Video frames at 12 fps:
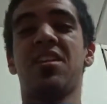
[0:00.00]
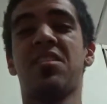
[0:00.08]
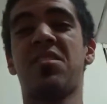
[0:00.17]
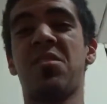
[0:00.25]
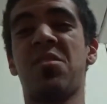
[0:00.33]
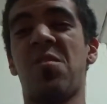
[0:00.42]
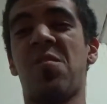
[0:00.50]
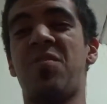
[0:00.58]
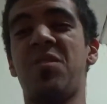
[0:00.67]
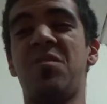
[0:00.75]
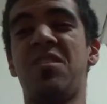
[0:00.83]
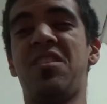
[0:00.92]
So,
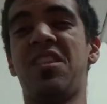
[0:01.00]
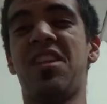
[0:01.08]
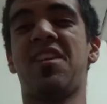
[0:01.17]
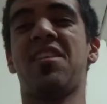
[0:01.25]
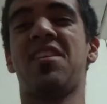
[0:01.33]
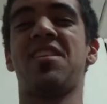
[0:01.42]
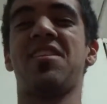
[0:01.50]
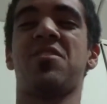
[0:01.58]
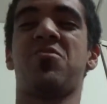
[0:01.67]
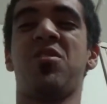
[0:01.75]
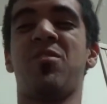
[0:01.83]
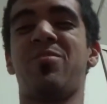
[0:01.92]
originally I thought
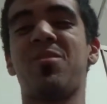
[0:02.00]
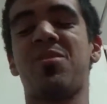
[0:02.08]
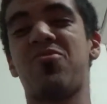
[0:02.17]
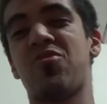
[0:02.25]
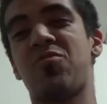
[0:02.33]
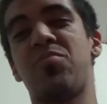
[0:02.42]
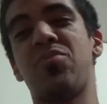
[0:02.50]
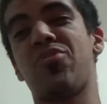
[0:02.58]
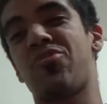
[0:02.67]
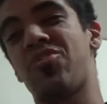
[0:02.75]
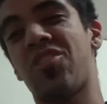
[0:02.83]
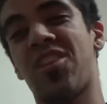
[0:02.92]
this trip was just
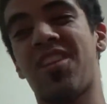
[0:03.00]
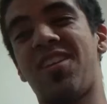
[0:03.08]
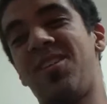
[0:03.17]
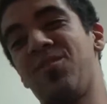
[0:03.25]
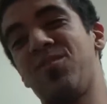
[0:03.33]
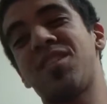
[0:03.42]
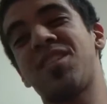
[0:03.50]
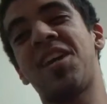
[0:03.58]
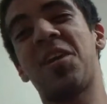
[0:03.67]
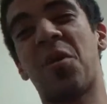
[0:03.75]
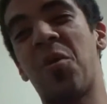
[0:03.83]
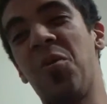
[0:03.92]
bullshit, and it was
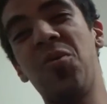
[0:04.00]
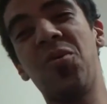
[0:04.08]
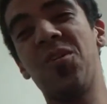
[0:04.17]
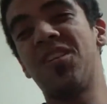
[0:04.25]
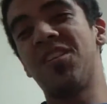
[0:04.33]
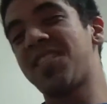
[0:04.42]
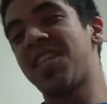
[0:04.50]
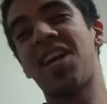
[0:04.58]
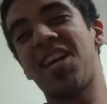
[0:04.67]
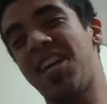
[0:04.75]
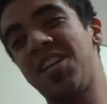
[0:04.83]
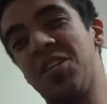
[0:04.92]
kind of cool, it was
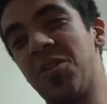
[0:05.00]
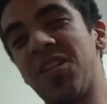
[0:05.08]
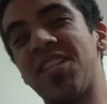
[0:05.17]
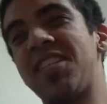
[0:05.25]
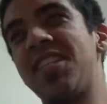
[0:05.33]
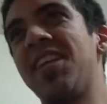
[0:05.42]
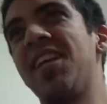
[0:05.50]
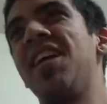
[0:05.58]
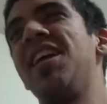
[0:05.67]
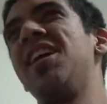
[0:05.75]
kind of interesting.